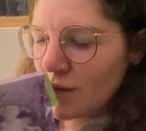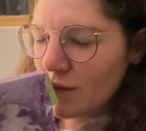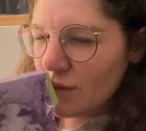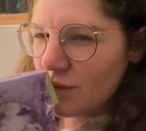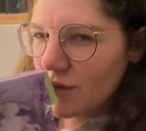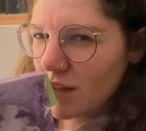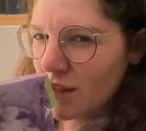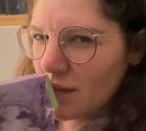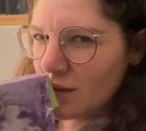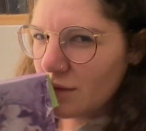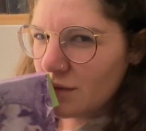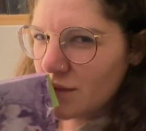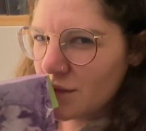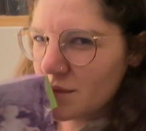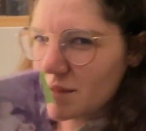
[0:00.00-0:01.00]
feeling
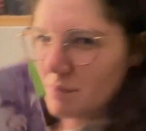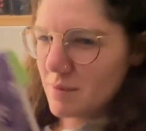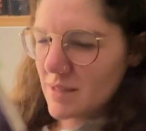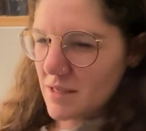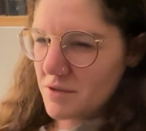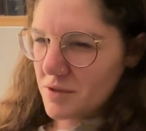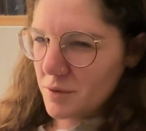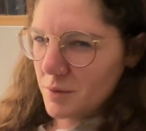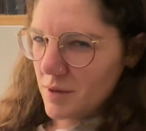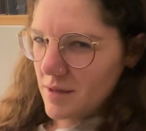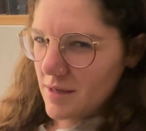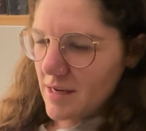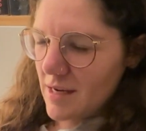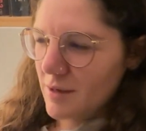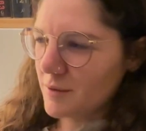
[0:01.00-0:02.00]
confused and potentially
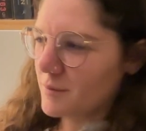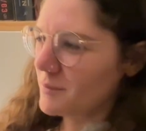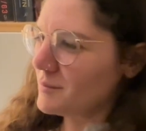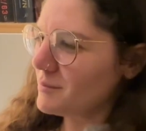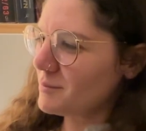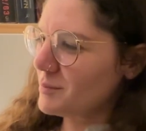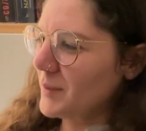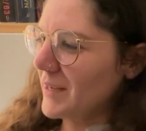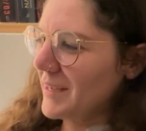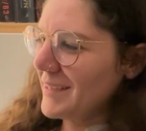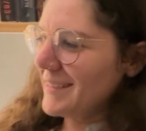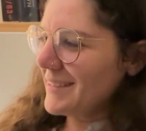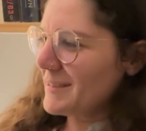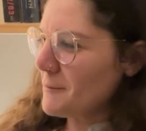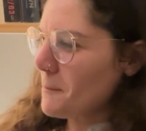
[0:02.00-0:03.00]
weirded out.
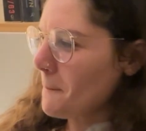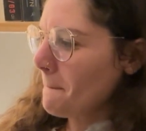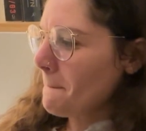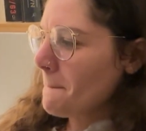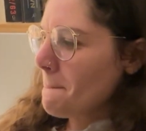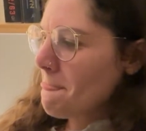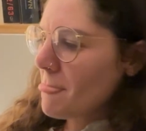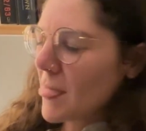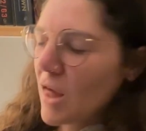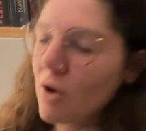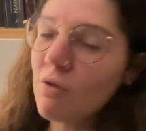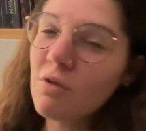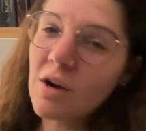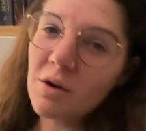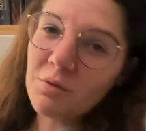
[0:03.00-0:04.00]
But
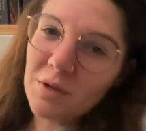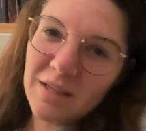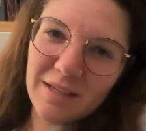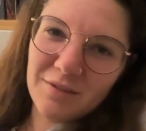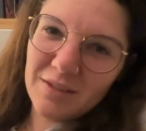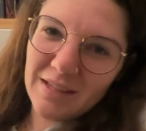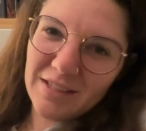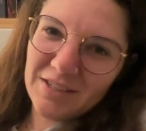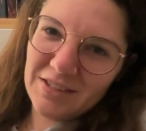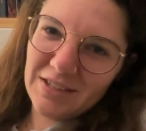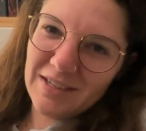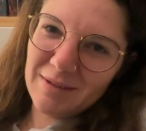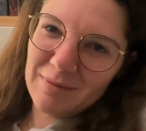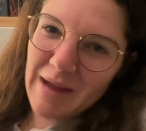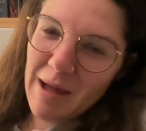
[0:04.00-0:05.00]
overall, really, really
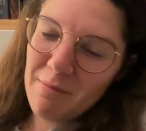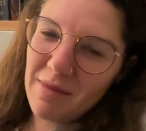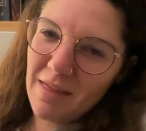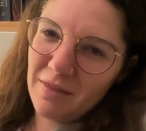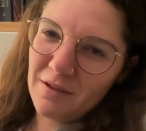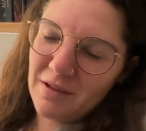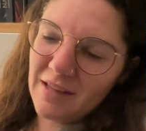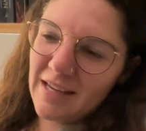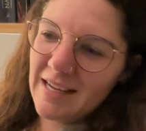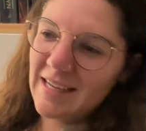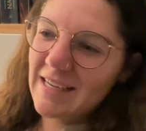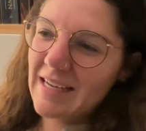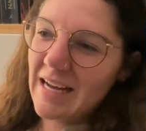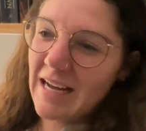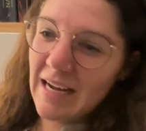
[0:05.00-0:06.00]
good. I'm happy that they're like
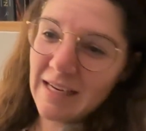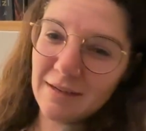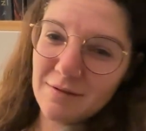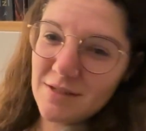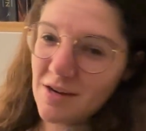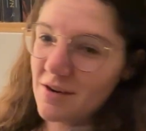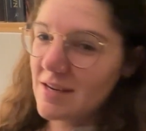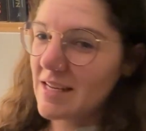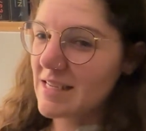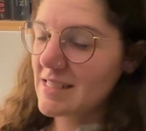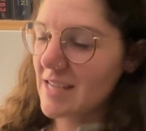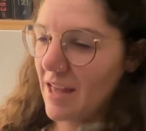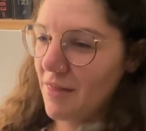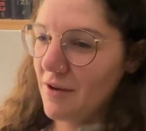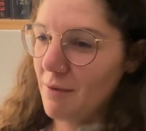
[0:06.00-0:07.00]
kind of starting to get
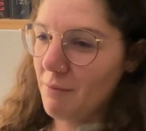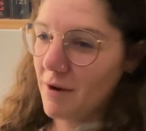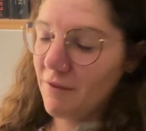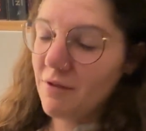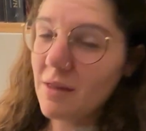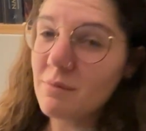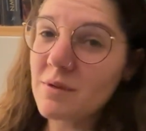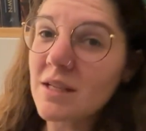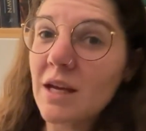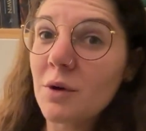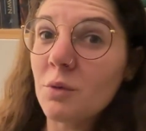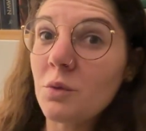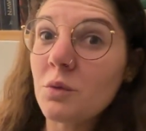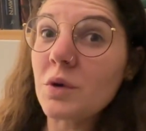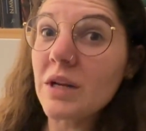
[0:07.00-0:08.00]
together. I'm ready for them to like
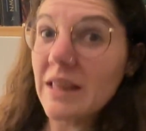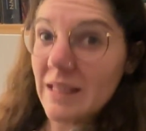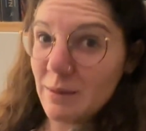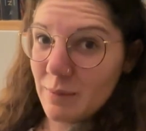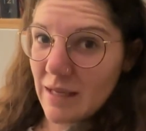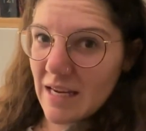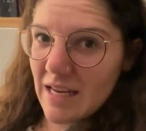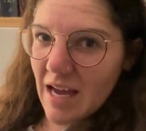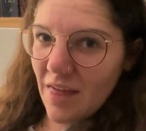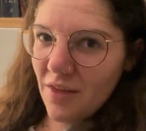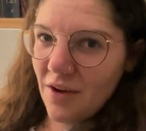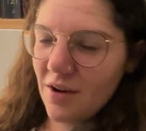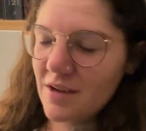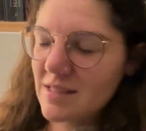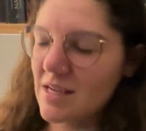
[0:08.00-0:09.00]
really be
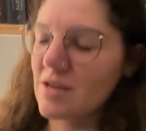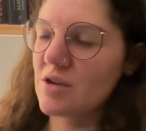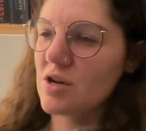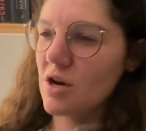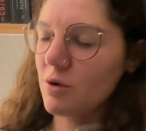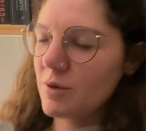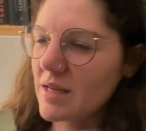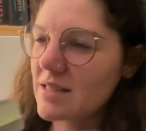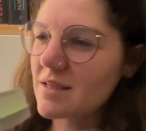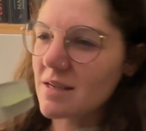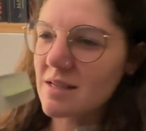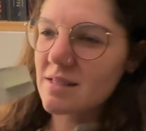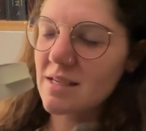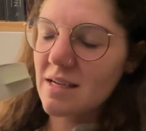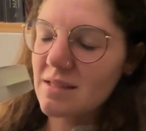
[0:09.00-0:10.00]
together, because I know he's
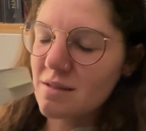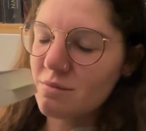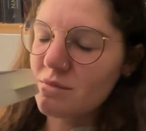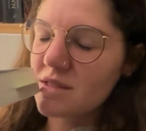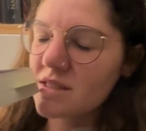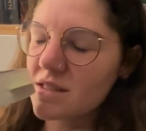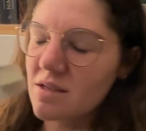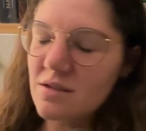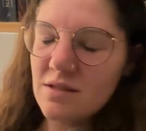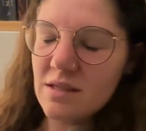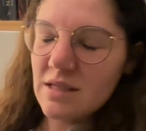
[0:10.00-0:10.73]
gonna say some seriously